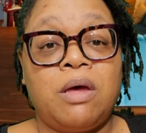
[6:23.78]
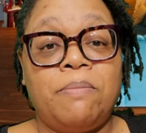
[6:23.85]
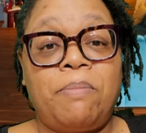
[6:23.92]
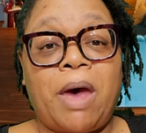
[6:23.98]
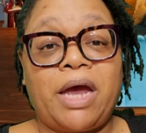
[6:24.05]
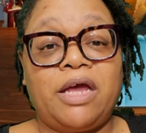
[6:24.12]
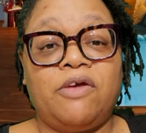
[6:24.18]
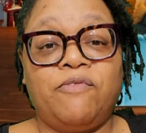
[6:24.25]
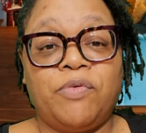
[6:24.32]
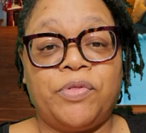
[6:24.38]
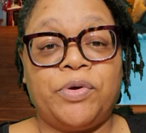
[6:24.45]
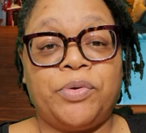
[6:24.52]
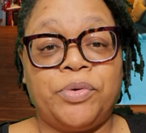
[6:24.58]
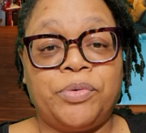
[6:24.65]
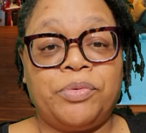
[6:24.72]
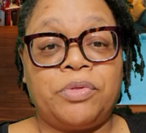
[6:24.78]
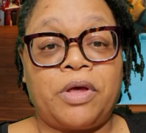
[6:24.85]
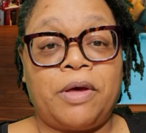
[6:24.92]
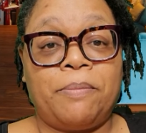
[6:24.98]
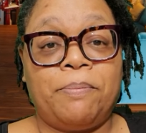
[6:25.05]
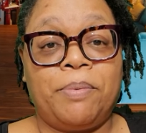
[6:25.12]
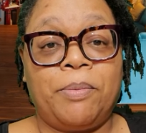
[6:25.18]
packing for the cruise
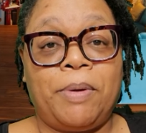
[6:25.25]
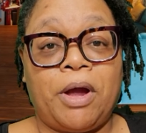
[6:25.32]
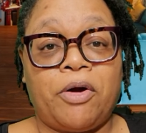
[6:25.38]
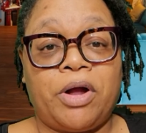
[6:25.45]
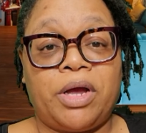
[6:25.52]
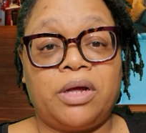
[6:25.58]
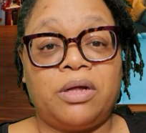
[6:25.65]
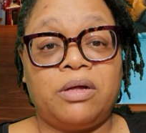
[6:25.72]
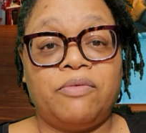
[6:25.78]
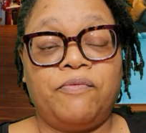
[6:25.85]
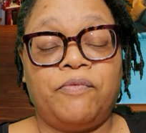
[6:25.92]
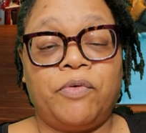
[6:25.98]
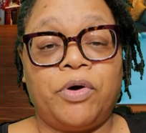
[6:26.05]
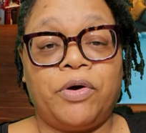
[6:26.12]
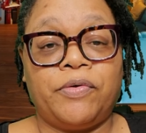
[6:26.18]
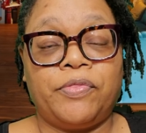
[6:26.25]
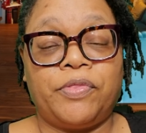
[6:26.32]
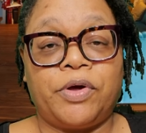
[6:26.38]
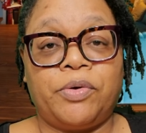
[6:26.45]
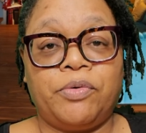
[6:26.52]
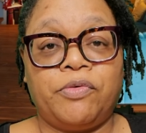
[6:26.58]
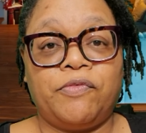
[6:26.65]
and preparing for
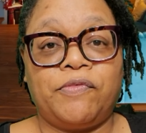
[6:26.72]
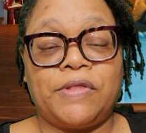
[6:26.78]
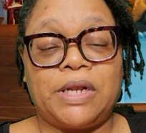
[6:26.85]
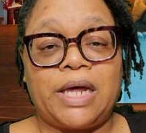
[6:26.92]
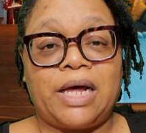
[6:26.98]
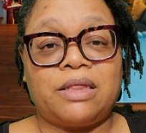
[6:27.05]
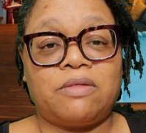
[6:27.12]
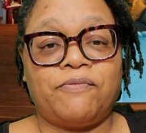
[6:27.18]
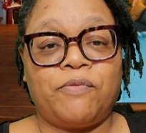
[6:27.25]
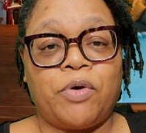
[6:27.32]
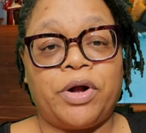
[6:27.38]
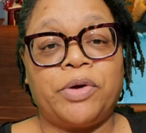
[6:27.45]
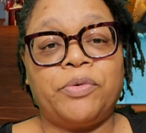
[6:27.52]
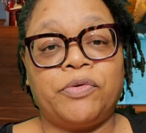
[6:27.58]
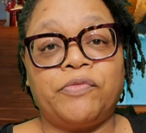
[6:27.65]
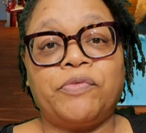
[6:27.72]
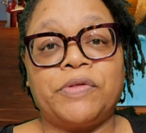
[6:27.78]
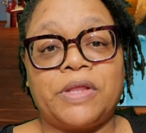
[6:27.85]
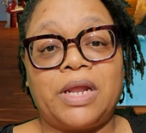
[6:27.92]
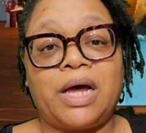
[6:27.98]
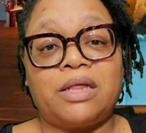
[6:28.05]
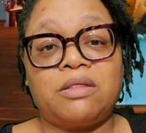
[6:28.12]
the cruise for a cruise for
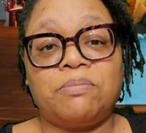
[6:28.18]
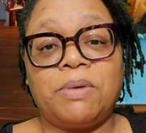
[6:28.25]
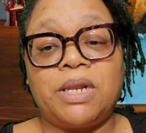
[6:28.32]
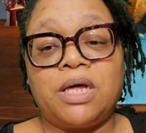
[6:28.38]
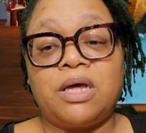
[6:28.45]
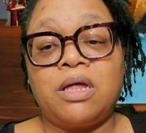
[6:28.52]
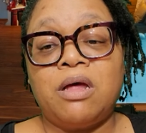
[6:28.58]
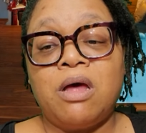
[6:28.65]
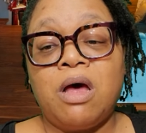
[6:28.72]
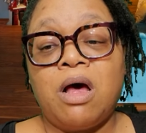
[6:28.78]
the last minute.